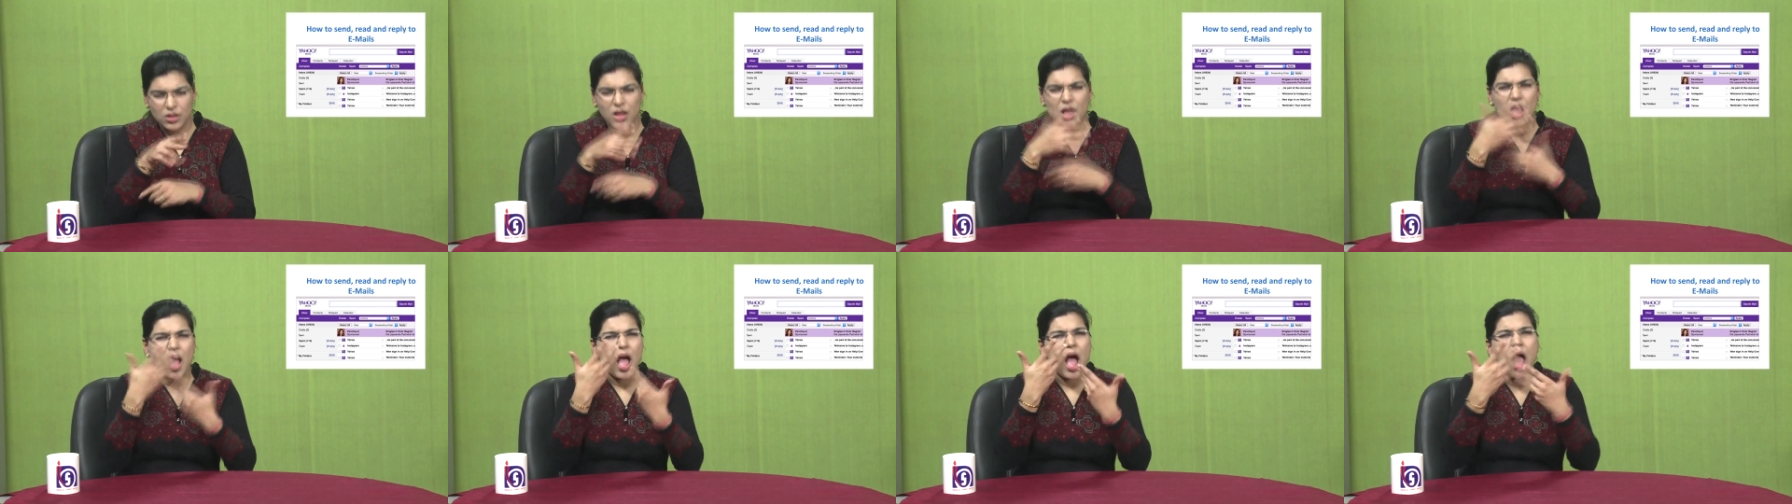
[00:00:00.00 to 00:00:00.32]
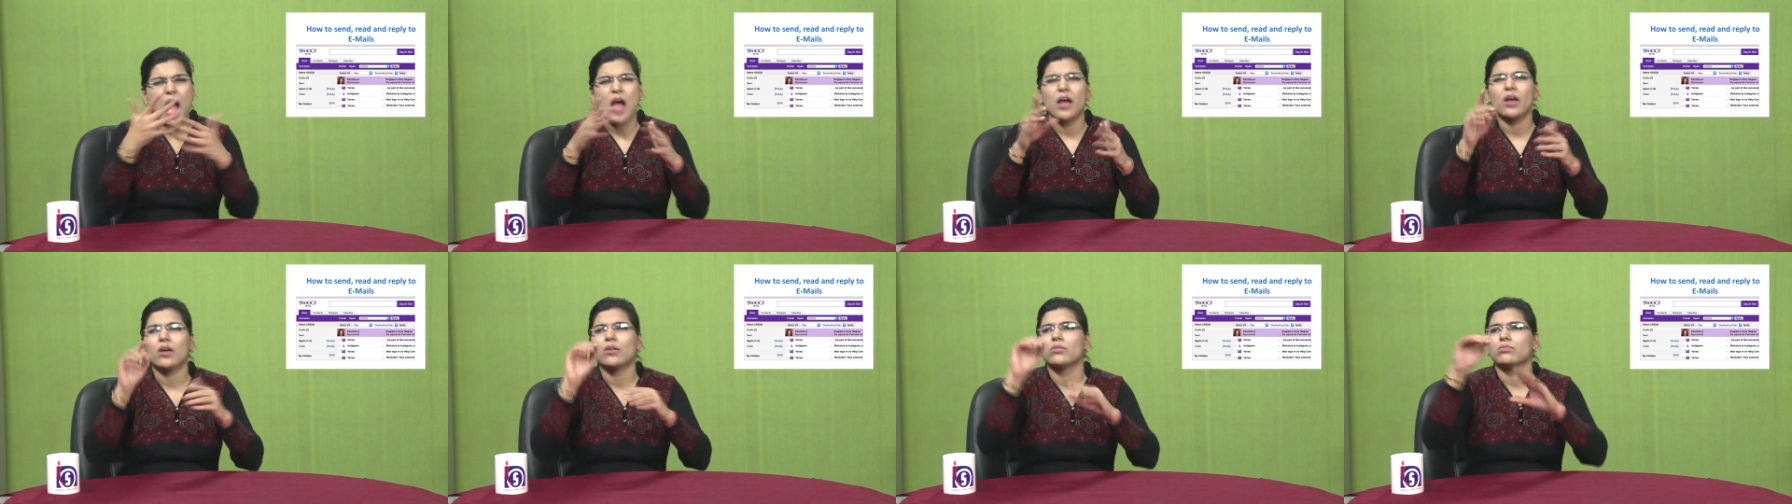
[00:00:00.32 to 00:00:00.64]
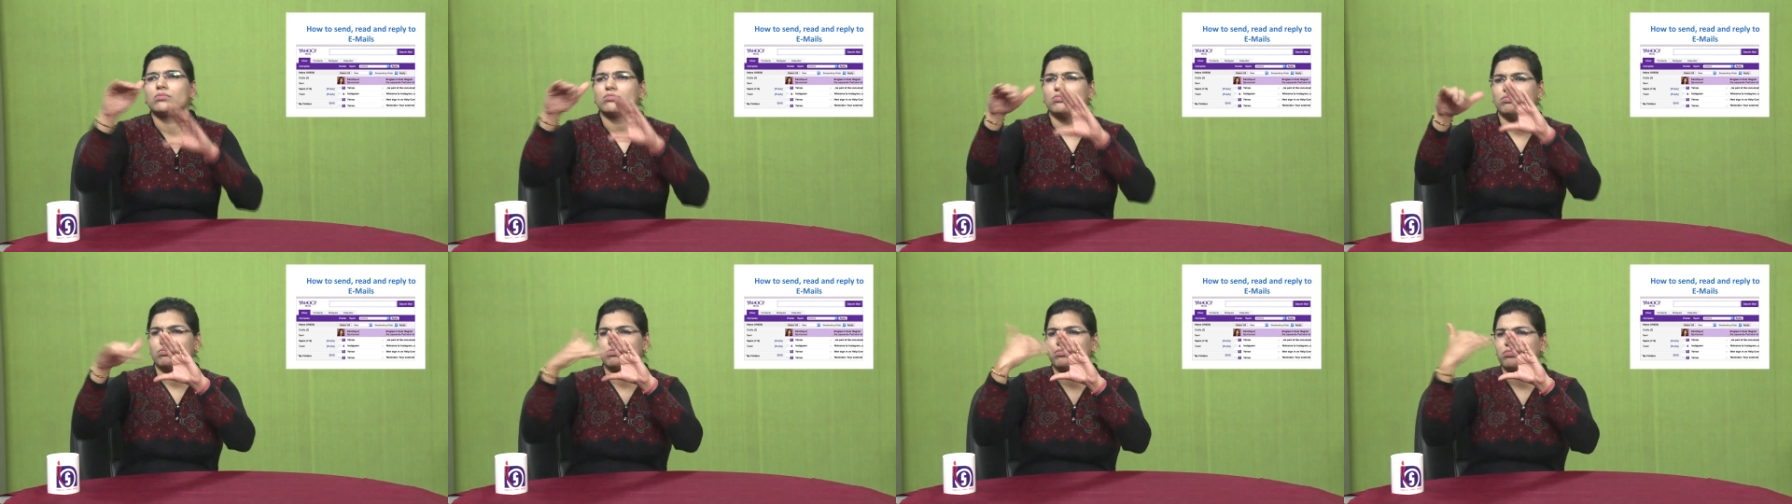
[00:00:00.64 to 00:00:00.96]
So when you
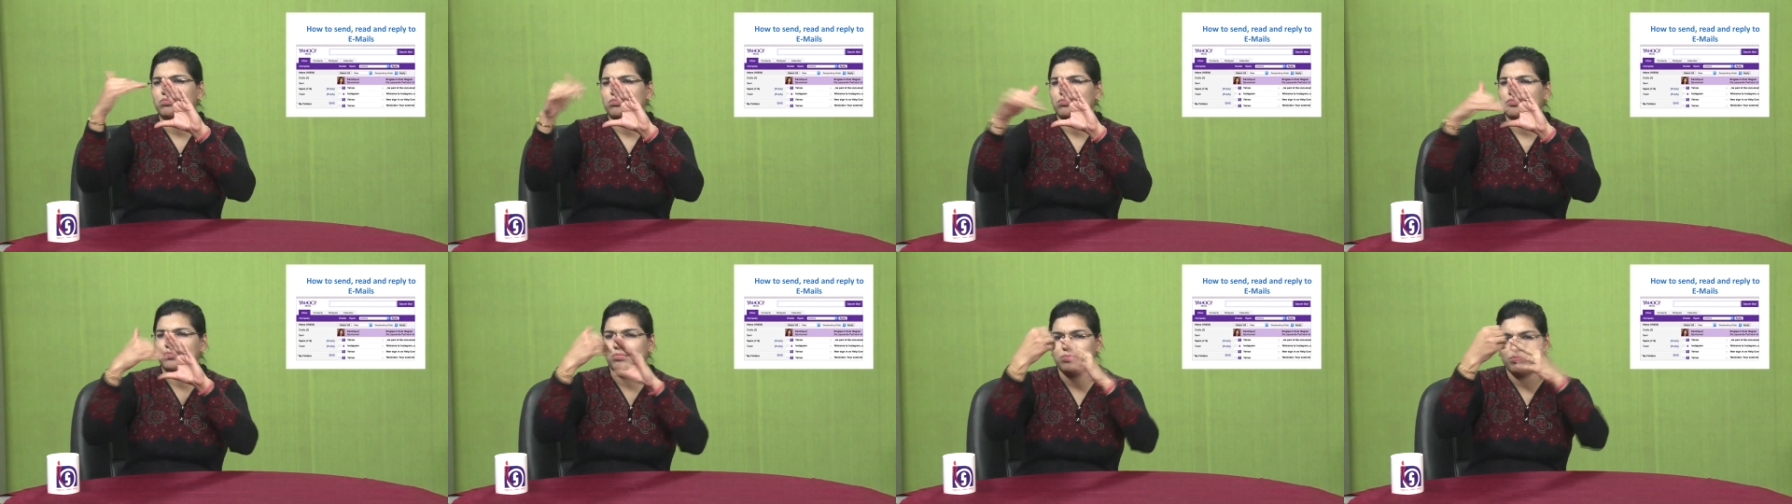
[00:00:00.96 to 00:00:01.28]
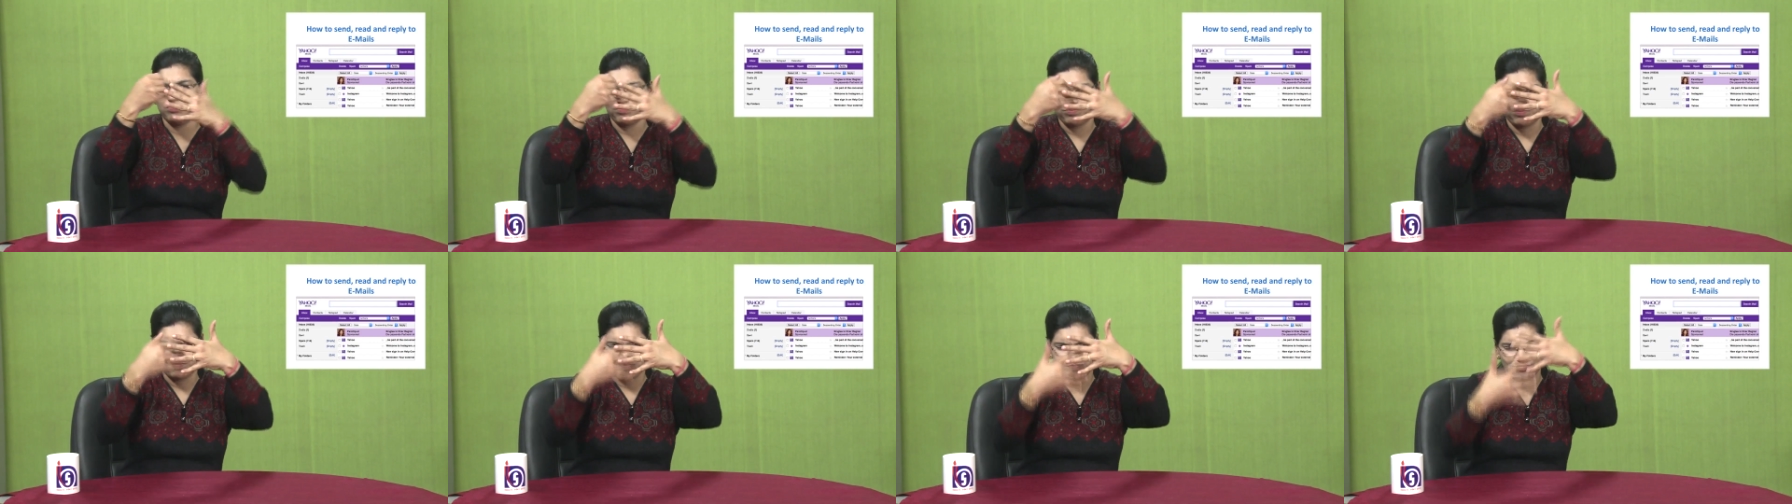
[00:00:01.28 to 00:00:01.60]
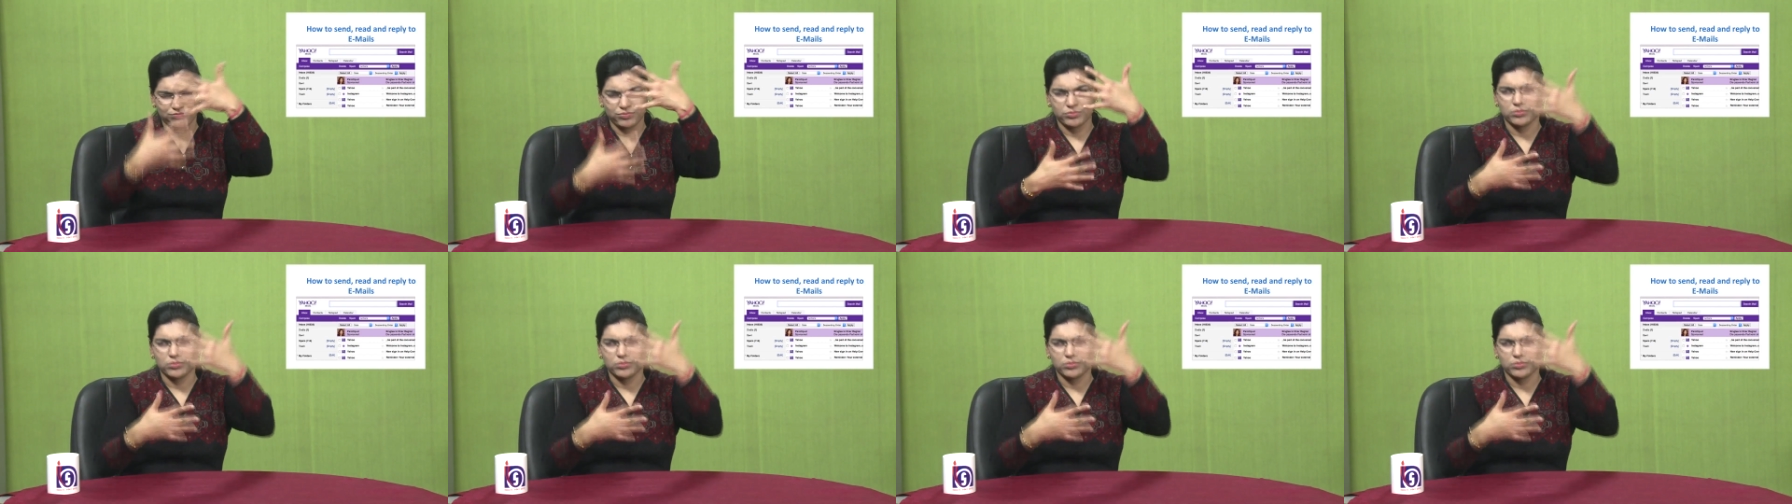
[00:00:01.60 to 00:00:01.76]
read the message,